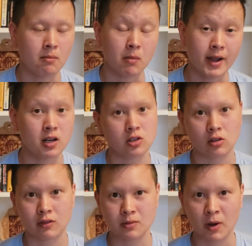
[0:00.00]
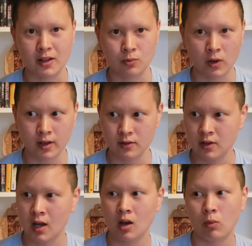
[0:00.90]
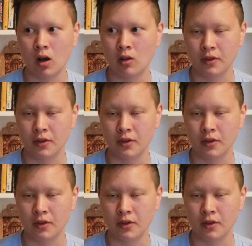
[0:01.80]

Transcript: my initial response was, well,